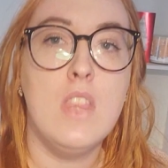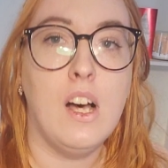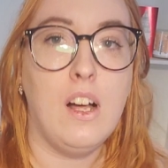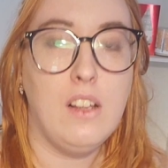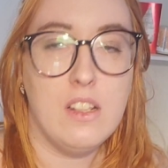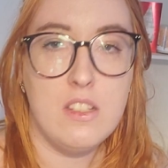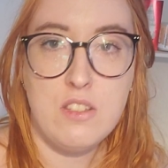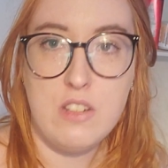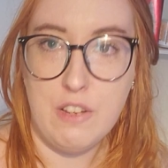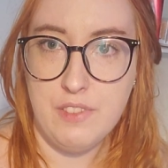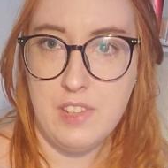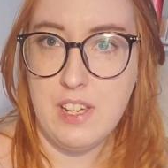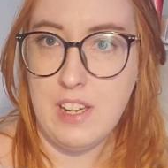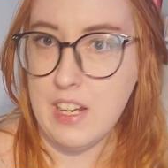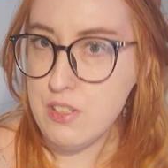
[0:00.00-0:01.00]
a lot of stuff
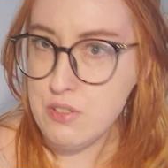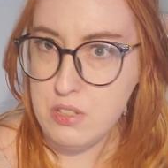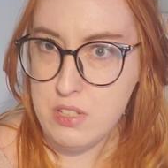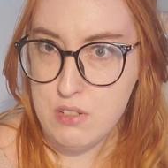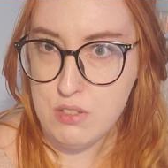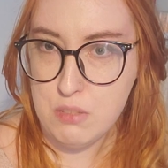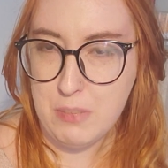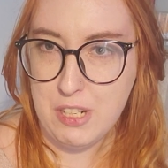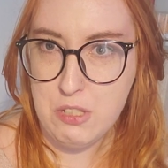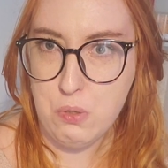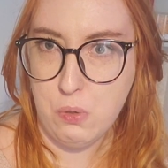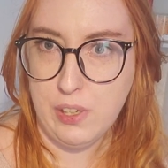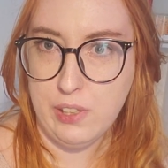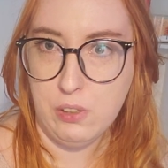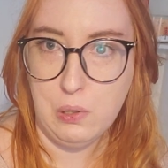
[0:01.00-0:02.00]
that I used to use in my
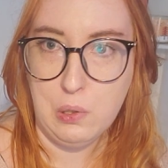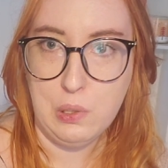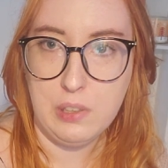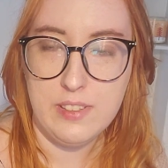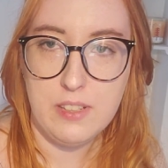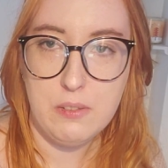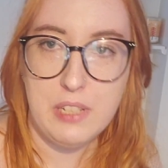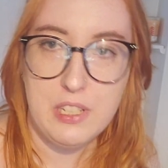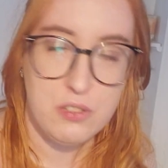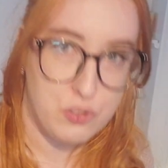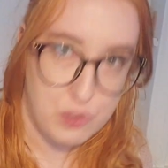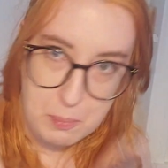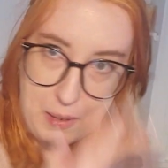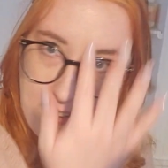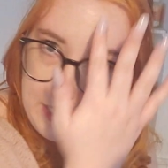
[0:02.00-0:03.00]
soil or that we use
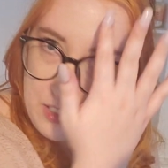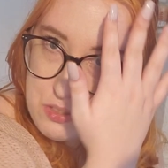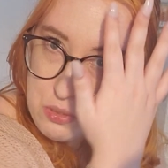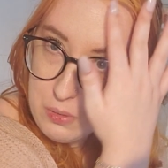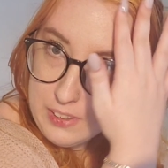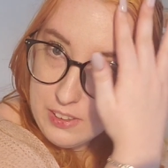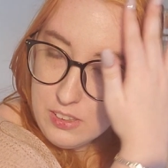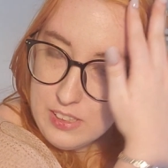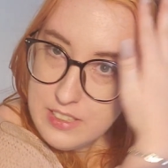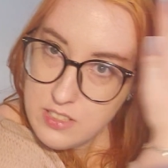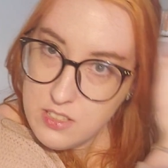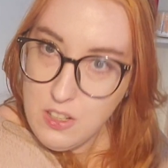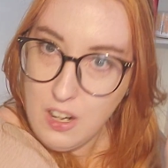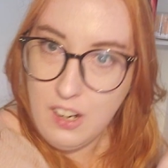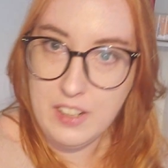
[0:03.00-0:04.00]
for potting soil
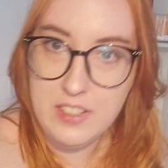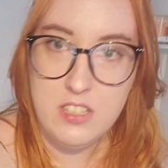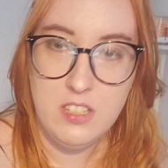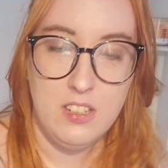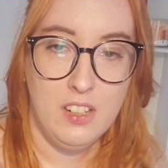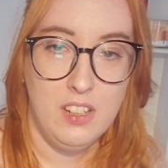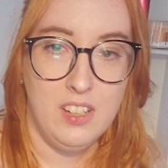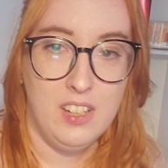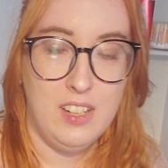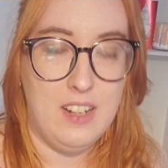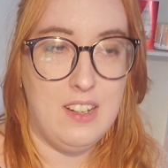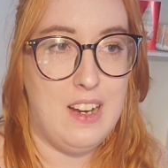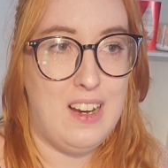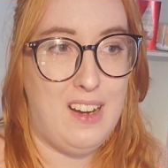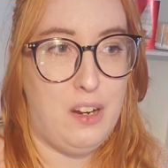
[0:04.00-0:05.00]
is not
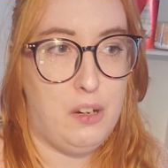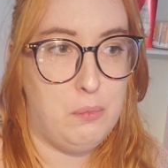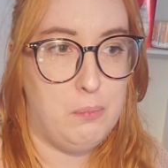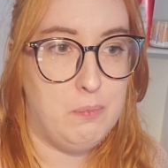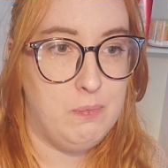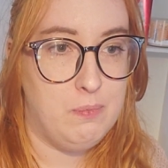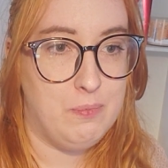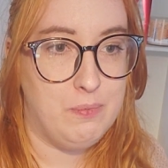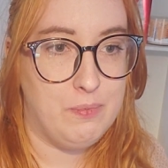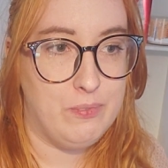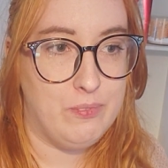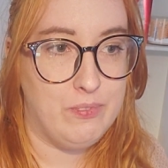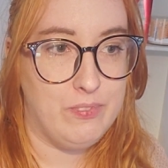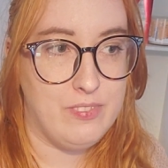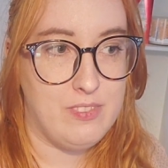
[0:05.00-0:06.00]

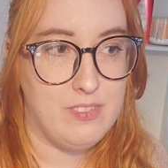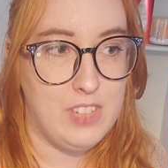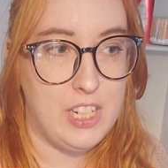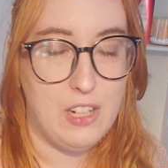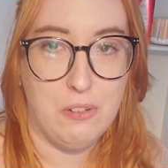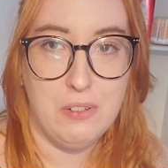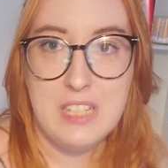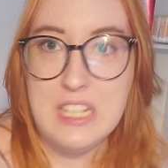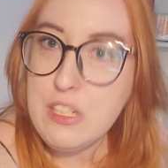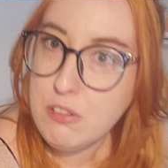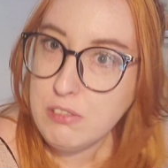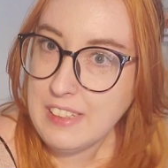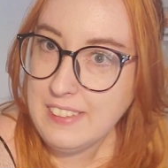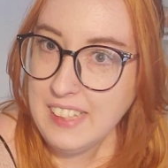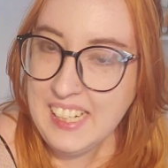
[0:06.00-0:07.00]
you know,
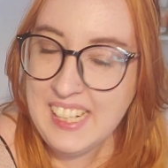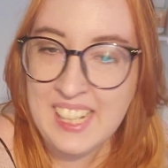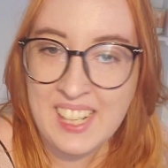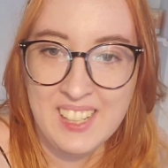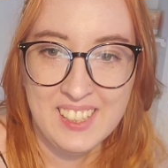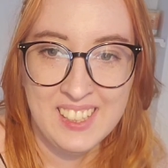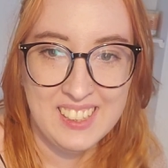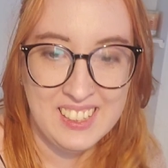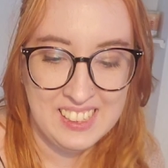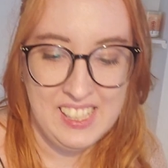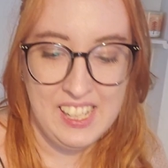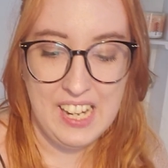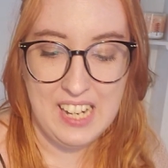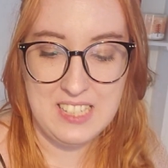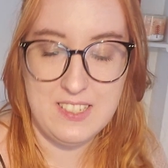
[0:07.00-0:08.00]
eco-friendly.
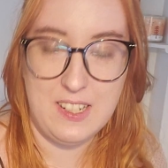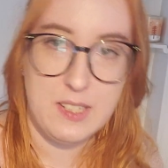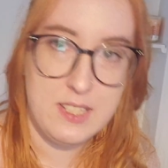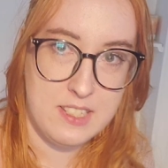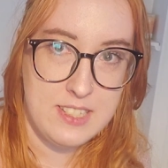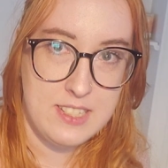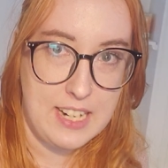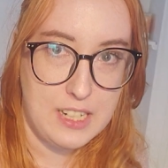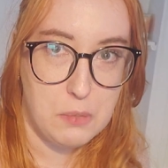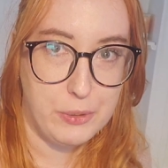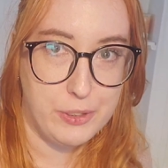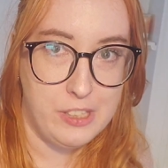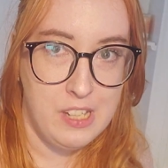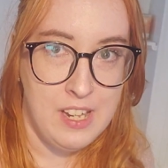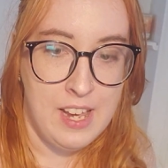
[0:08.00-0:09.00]
It's not
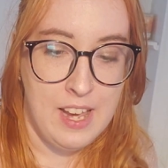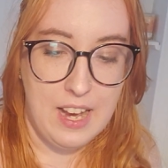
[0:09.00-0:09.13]
sustainable.